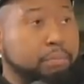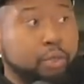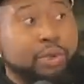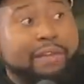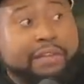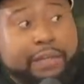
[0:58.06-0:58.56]

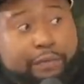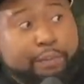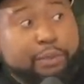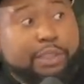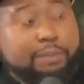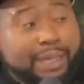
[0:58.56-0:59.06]
Do you have a
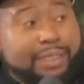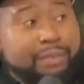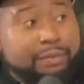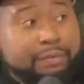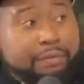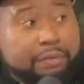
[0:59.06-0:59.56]
different
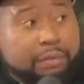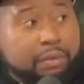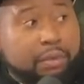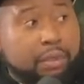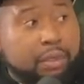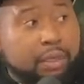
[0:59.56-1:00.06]
perspective?
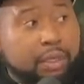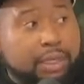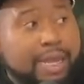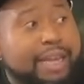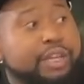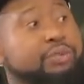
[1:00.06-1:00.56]

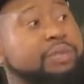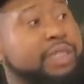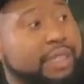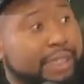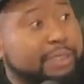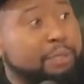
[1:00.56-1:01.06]
Now do you
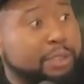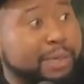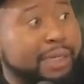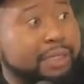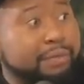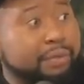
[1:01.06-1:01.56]
see his
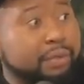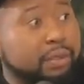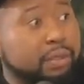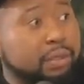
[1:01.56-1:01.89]
perspective?